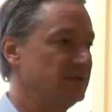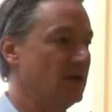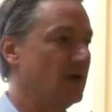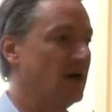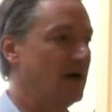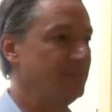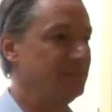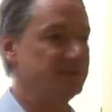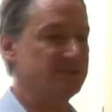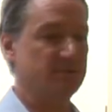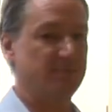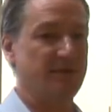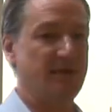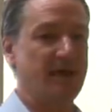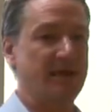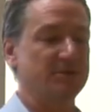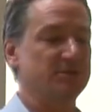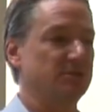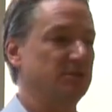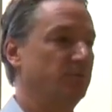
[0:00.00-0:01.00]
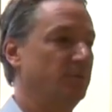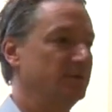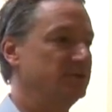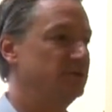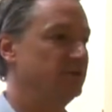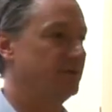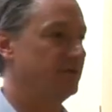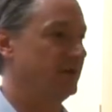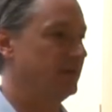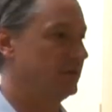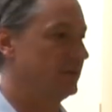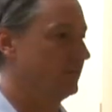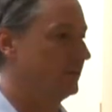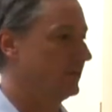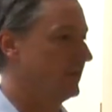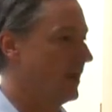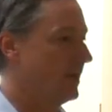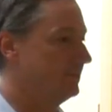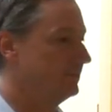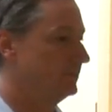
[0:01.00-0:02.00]
the opposite reaction of what you think you
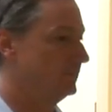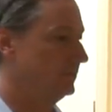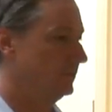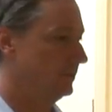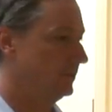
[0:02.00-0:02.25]
would get.